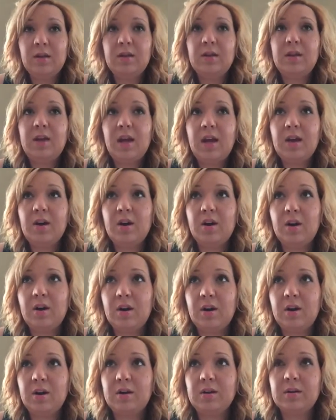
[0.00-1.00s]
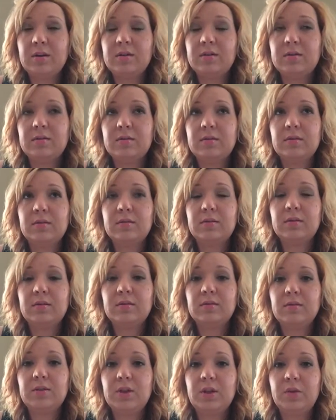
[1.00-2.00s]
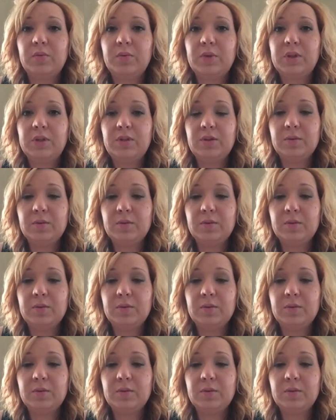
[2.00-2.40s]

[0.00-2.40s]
They are, when